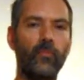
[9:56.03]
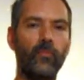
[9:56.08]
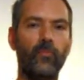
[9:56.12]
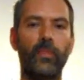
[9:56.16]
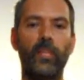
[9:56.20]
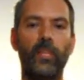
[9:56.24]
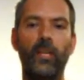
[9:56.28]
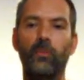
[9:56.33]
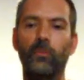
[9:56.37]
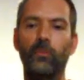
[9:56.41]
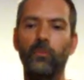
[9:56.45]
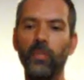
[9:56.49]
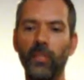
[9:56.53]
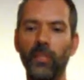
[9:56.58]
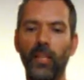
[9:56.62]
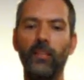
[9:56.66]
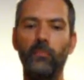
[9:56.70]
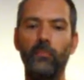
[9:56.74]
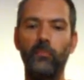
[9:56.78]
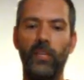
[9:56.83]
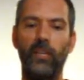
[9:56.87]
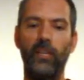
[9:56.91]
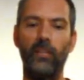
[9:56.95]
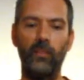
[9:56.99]
Now,
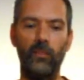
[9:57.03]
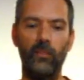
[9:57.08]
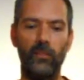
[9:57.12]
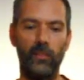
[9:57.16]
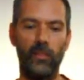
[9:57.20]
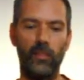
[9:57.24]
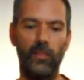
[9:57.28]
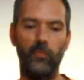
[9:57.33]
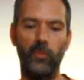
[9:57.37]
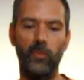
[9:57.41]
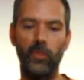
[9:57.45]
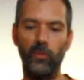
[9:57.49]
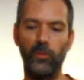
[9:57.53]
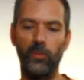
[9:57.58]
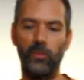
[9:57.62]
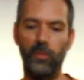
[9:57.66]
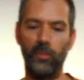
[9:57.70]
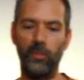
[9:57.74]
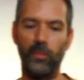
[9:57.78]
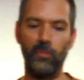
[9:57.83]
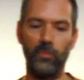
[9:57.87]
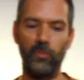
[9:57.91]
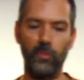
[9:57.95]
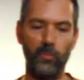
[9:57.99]
Greenland paddles can be used in
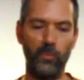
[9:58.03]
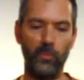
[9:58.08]
different